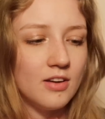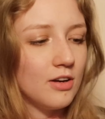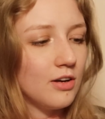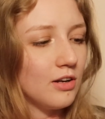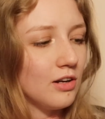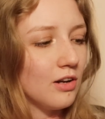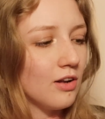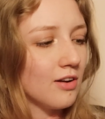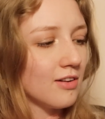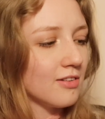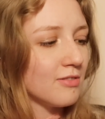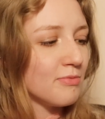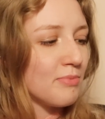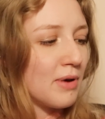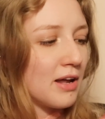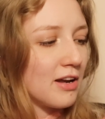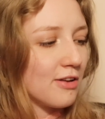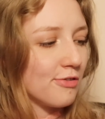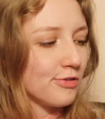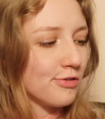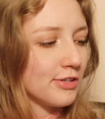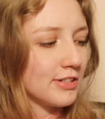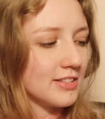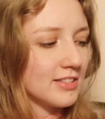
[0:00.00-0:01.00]
a lot of
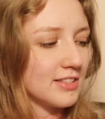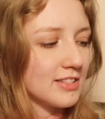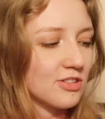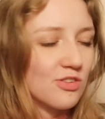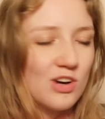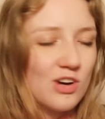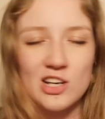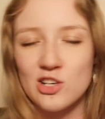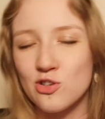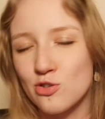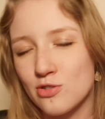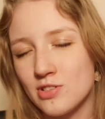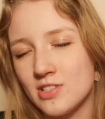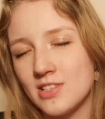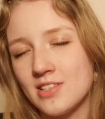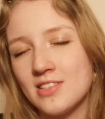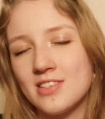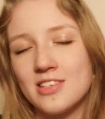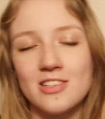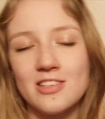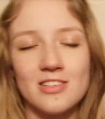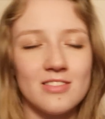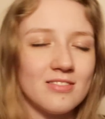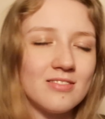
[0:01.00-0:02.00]
benefits, scratch
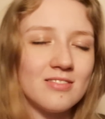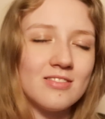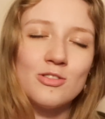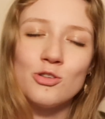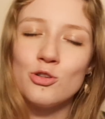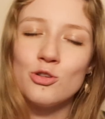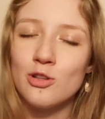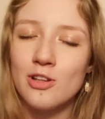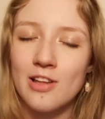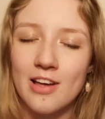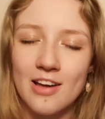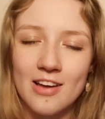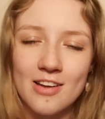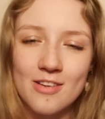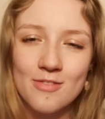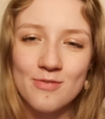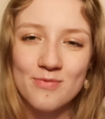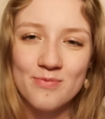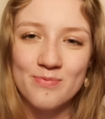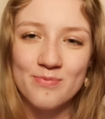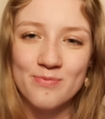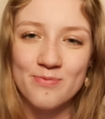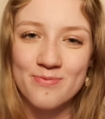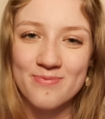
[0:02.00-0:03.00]
resistant, all that.
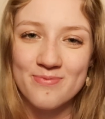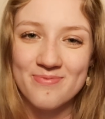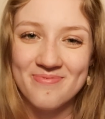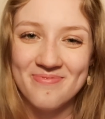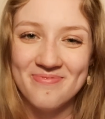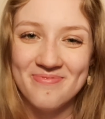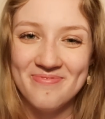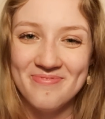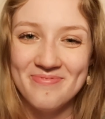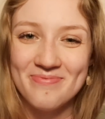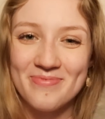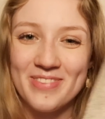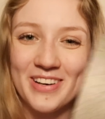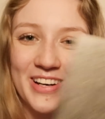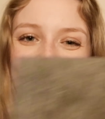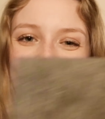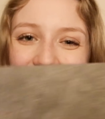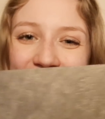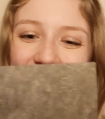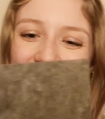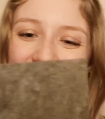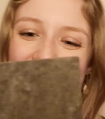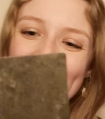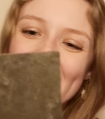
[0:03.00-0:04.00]

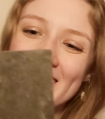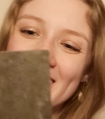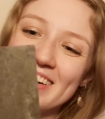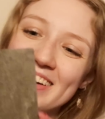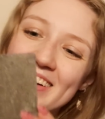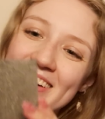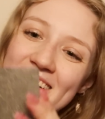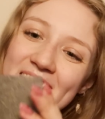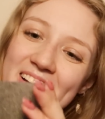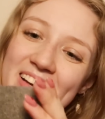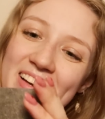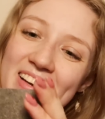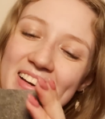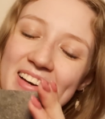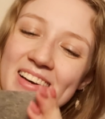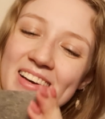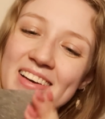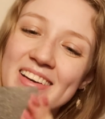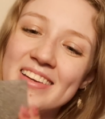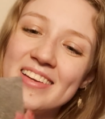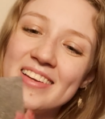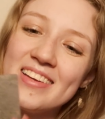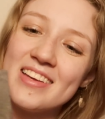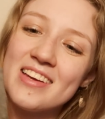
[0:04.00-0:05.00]
But
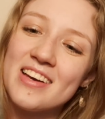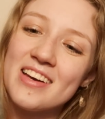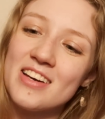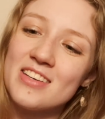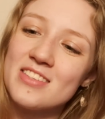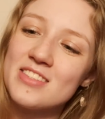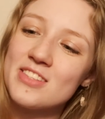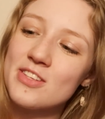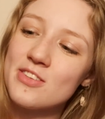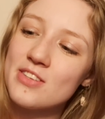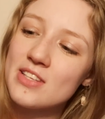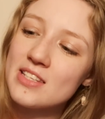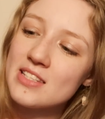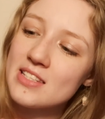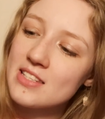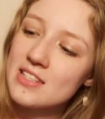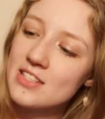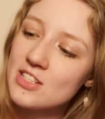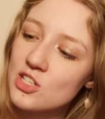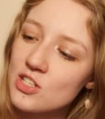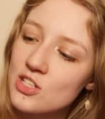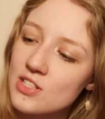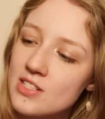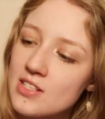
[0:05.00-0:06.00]
yeah, so this
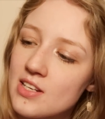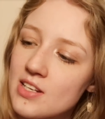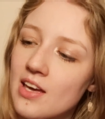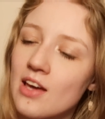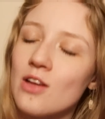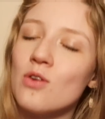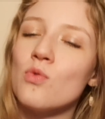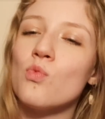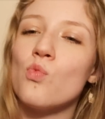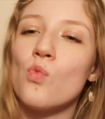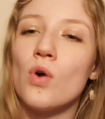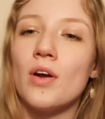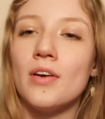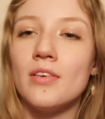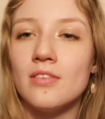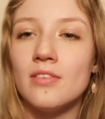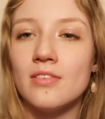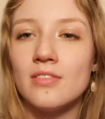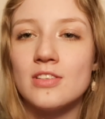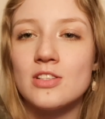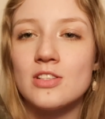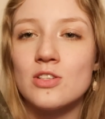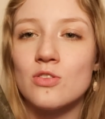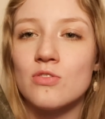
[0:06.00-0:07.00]
is just, again,
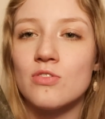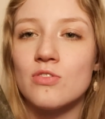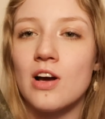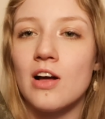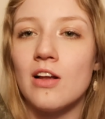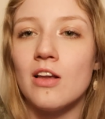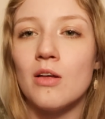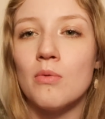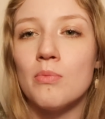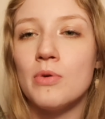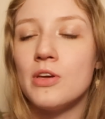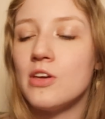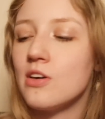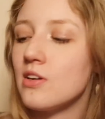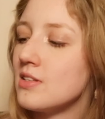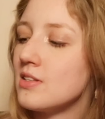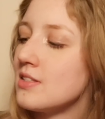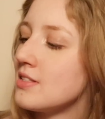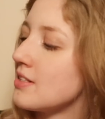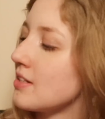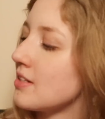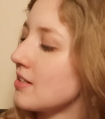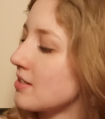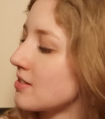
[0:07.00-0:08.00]
one sort of colour, but you can
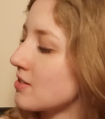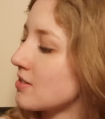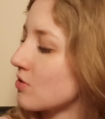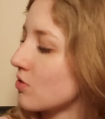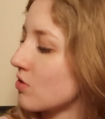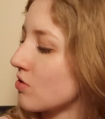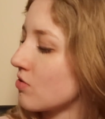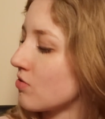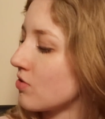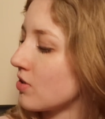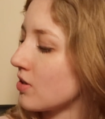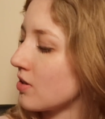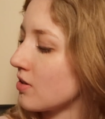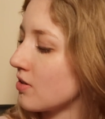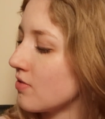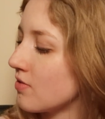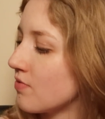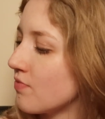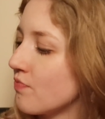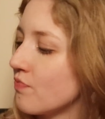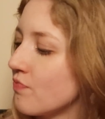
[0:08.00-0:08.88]
see it's sort of a